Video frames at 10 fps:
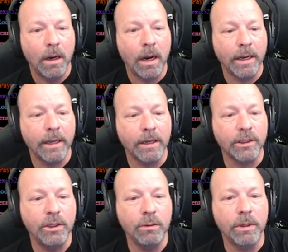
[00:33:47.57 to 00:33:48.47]
I can get
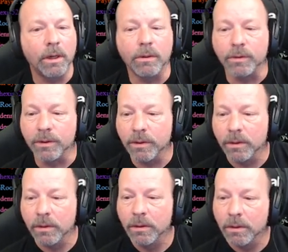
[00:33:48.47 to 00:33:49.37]
two of those.
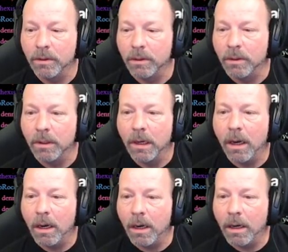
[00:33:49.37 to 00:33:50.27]

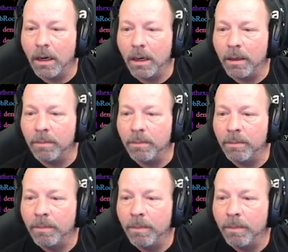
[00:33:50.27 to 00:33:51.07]
Um,